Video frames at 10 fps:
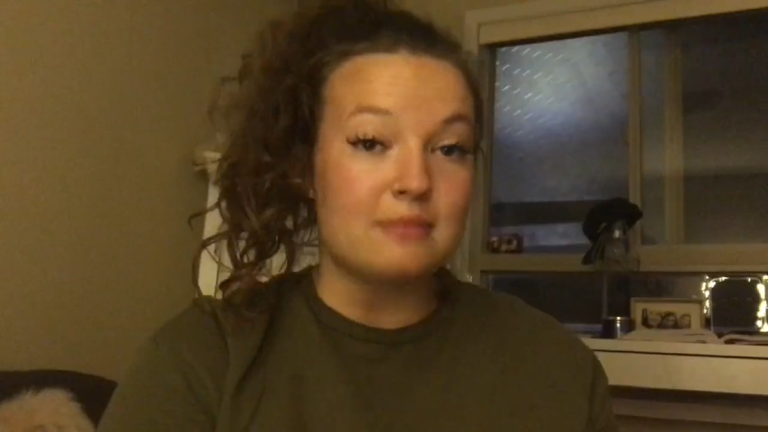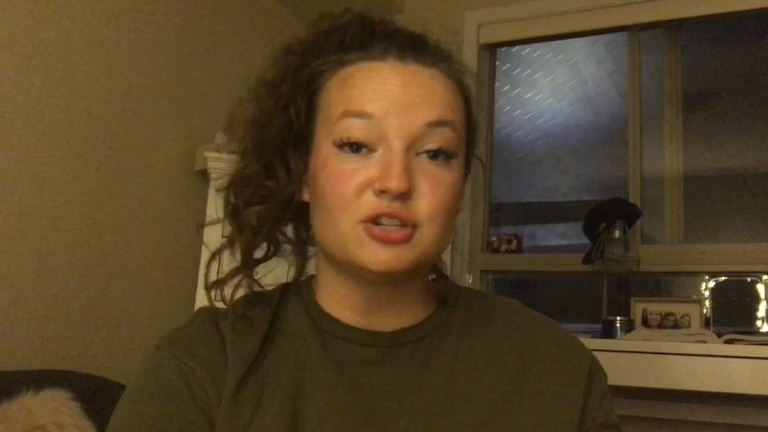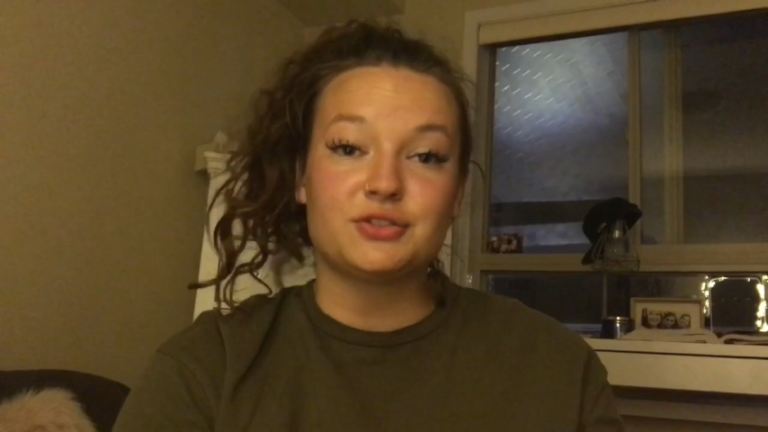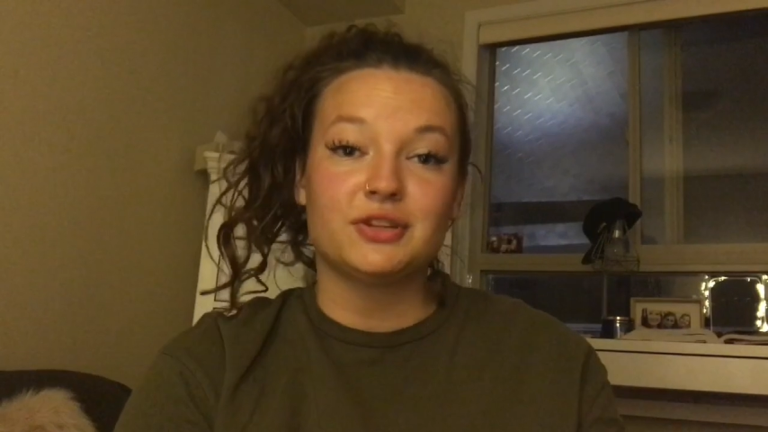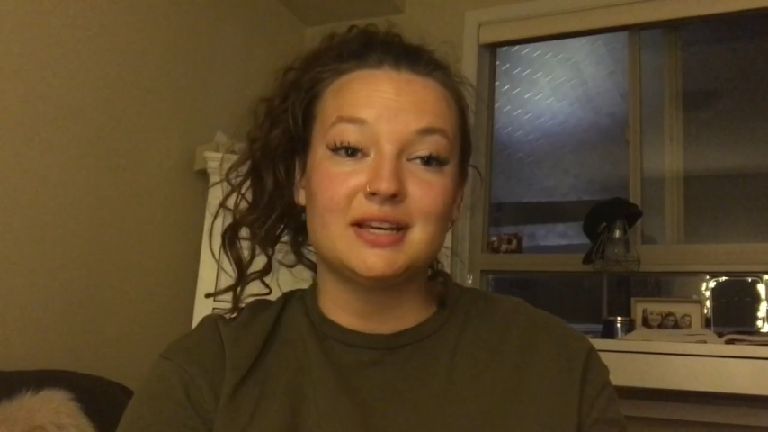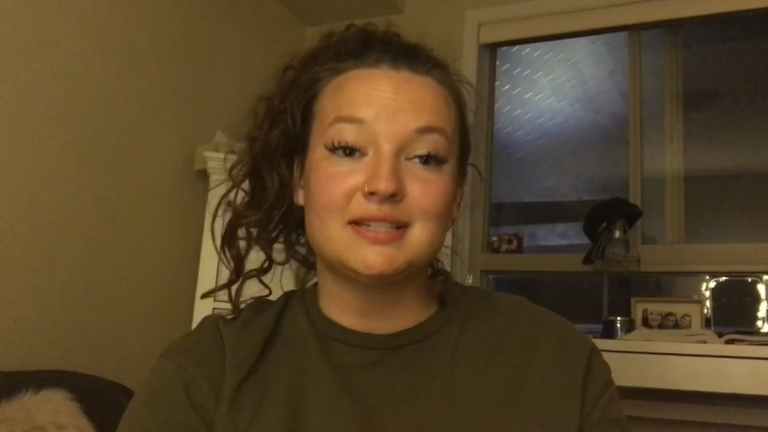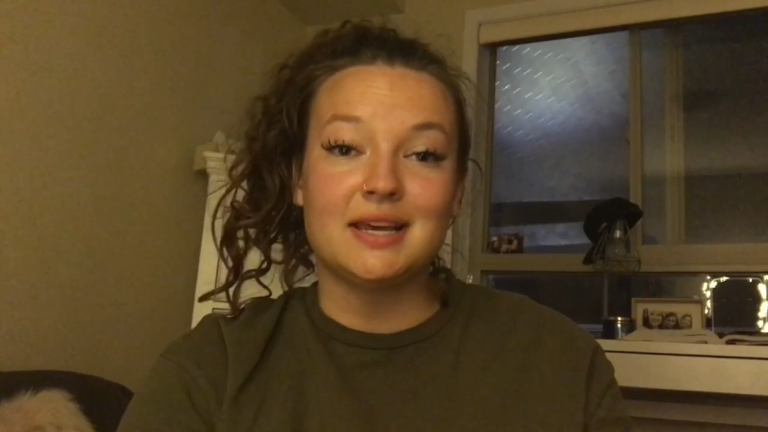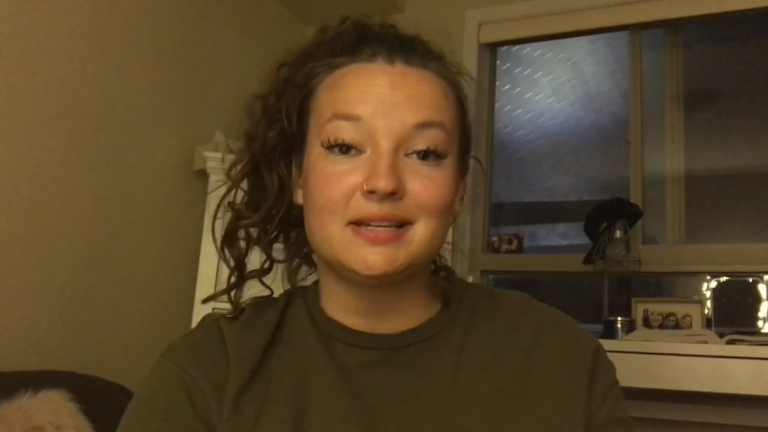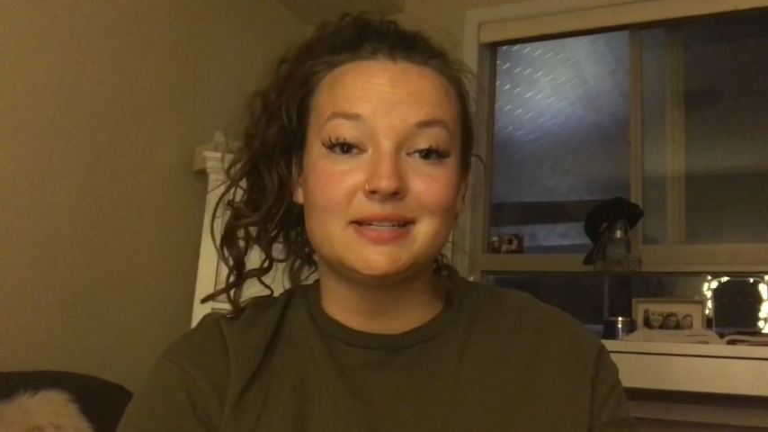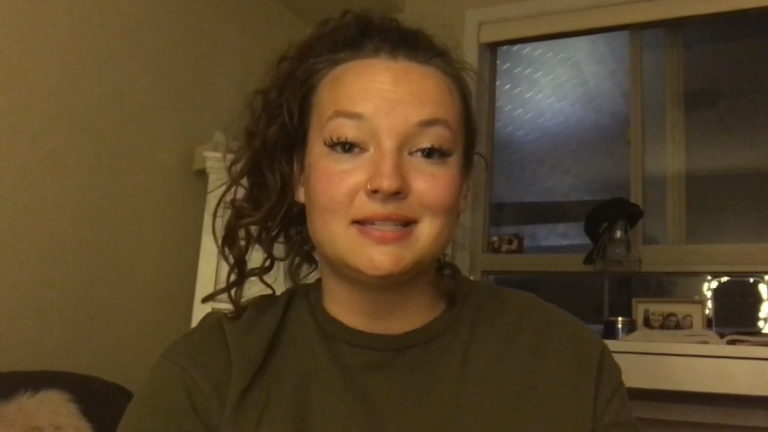I'm just really
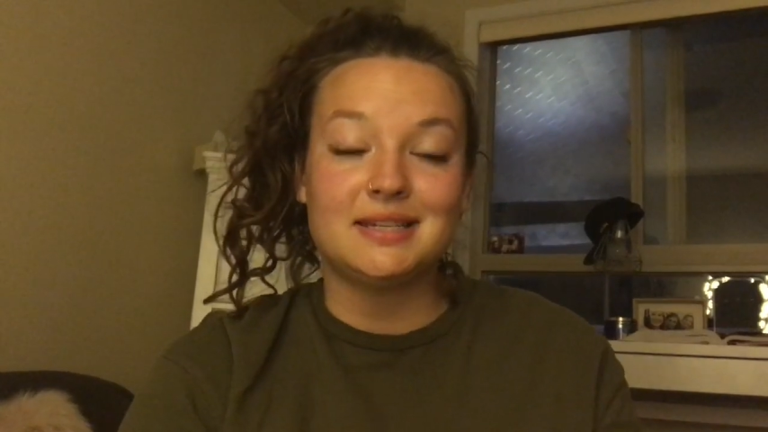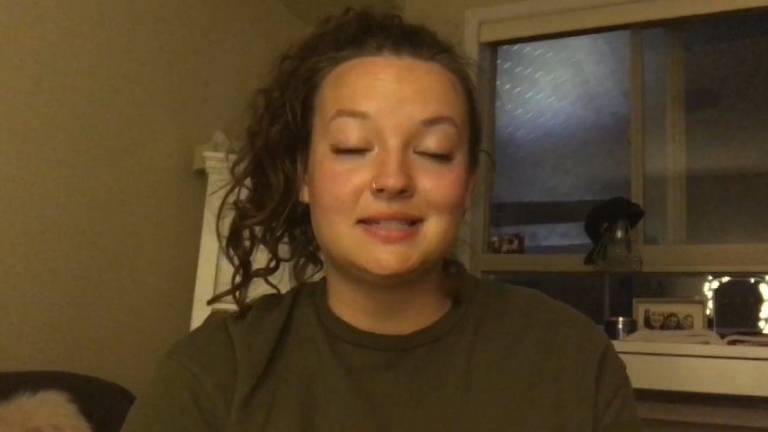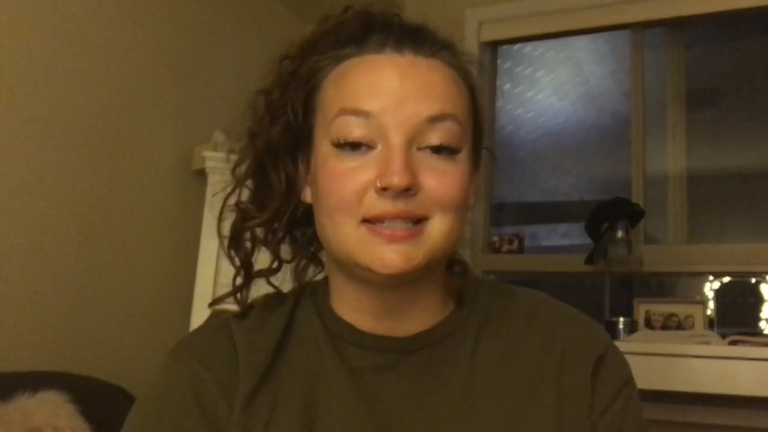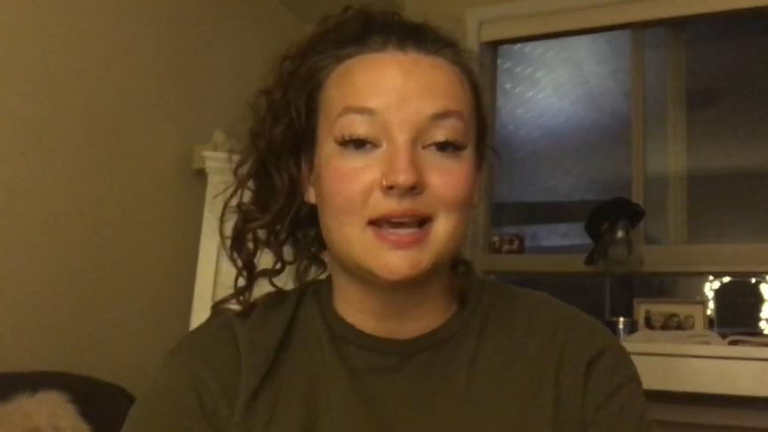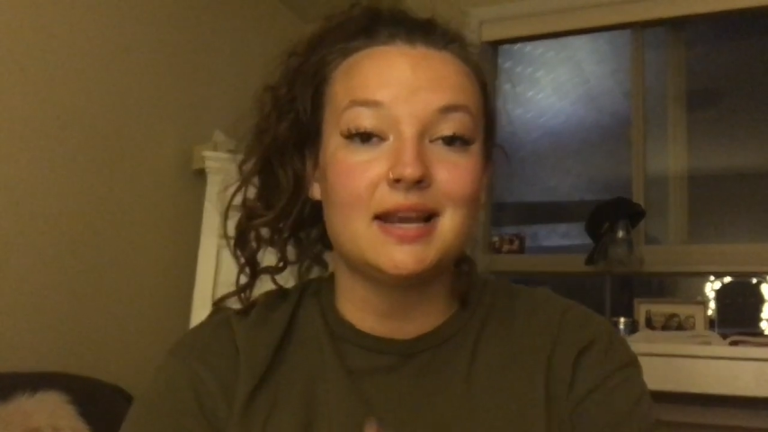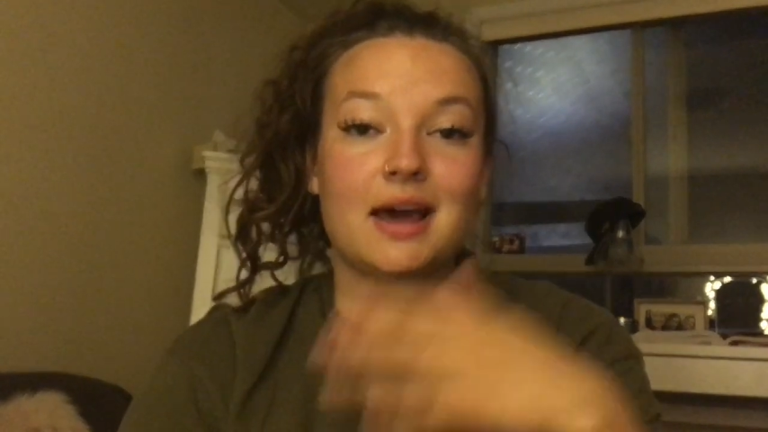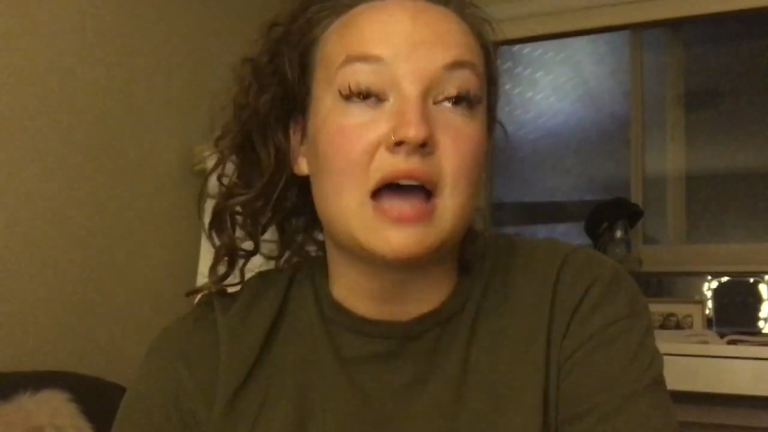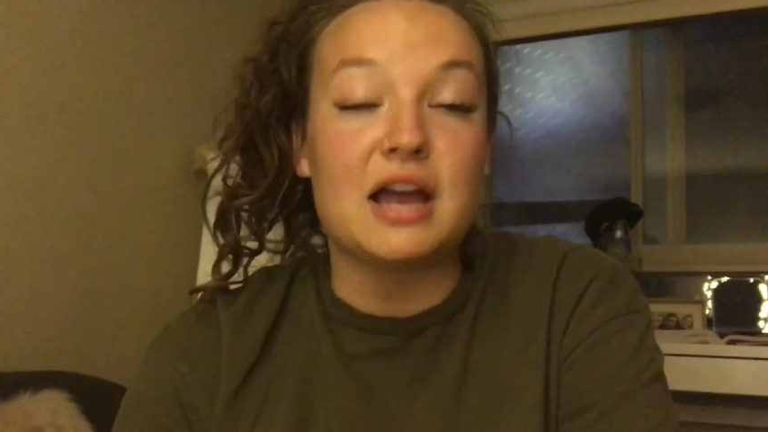excited to see Sid.